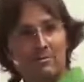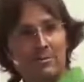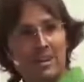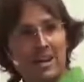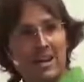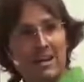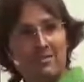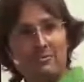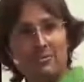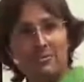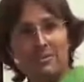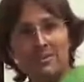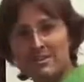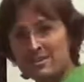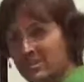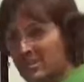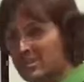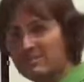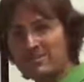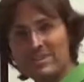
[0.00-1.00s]
of the behaviour
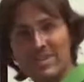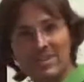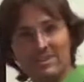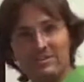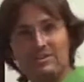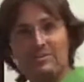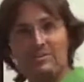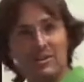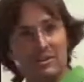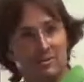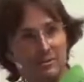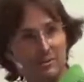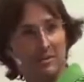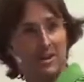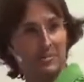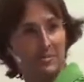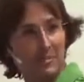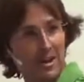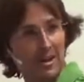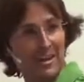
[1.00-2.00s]
in the sleep state, you'd know
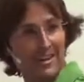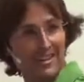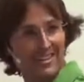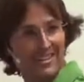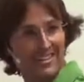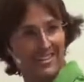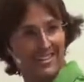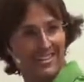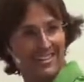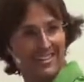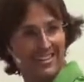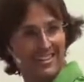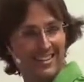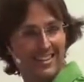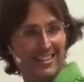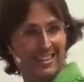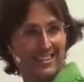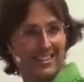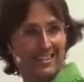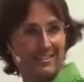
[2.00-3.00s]
straight away,
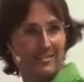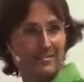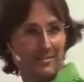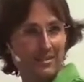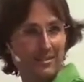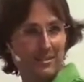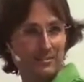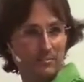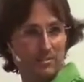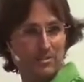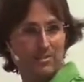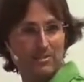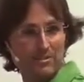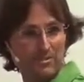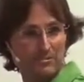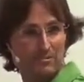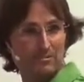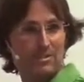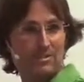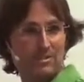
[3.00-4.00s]
right? which
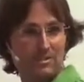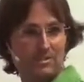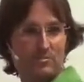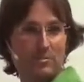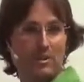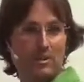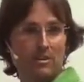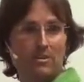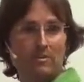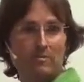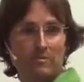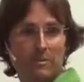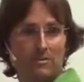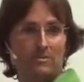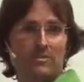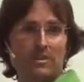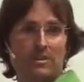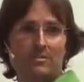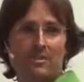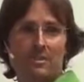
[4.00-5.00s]
is what the
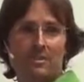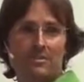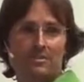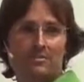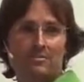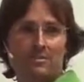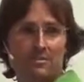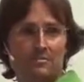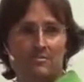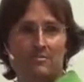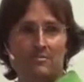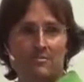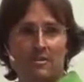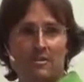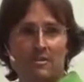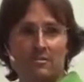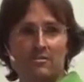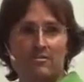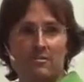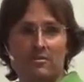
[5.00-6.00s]
process is you've
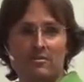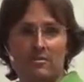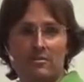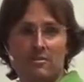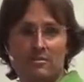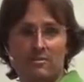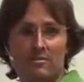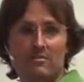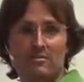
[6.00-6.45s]
gone through.